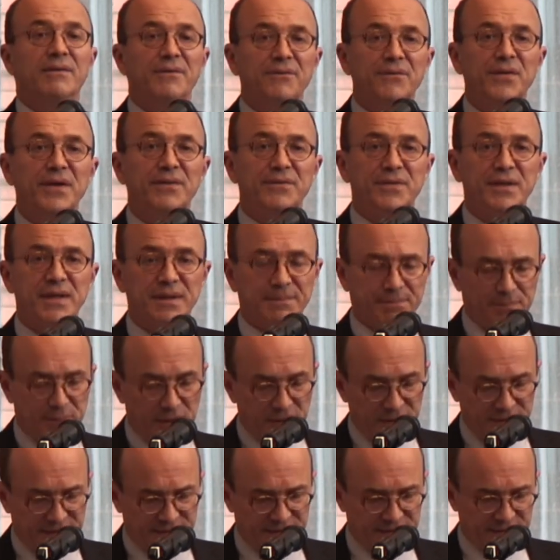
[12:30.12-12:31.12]

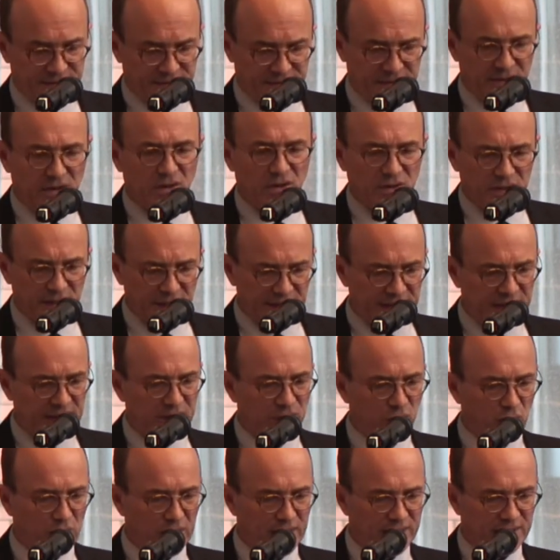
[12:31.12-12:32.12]
15% only
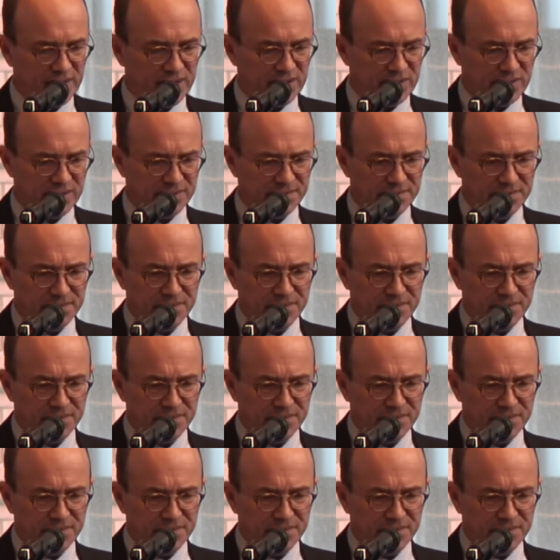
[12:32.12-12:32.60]
in 1 year.